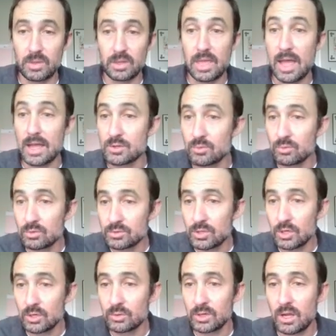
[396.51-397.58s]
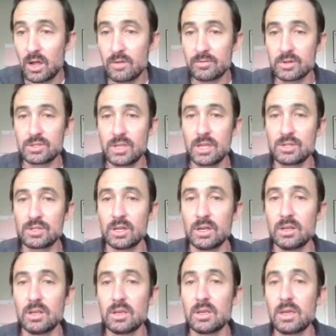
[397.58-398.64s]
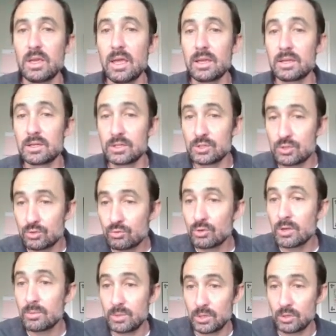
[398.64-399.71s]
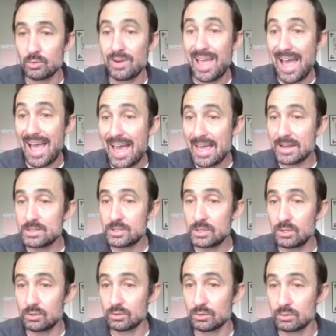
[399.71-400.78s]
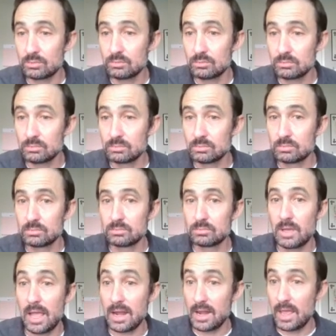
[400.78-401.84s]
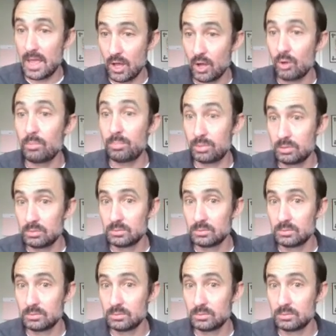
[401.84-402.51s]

casual tone and conversation, contribute, add to and help